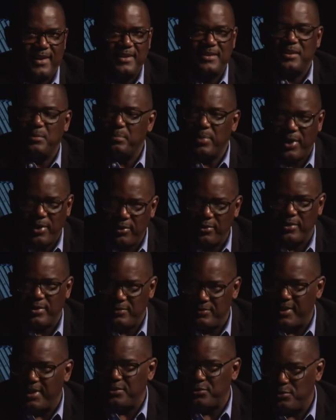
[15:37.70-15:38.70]

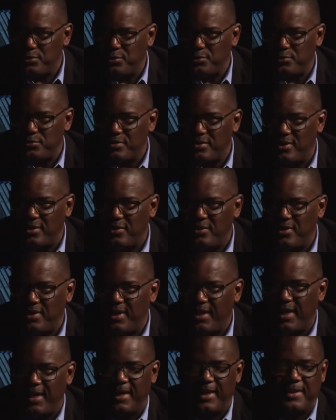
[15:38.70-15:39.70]
imperative that you do so.
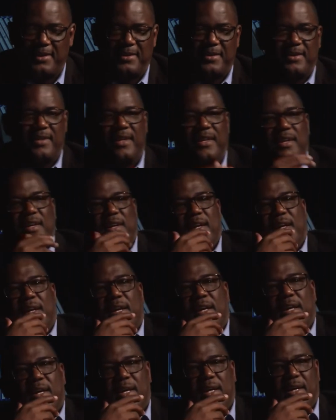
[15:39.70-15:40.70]
And
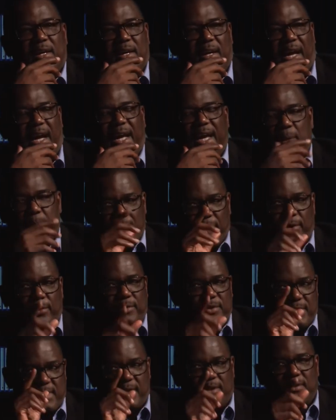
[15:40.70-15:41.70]
I had
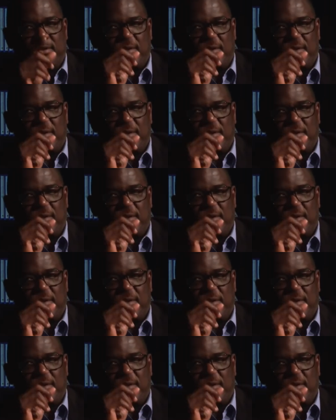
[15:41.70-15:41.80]
parents that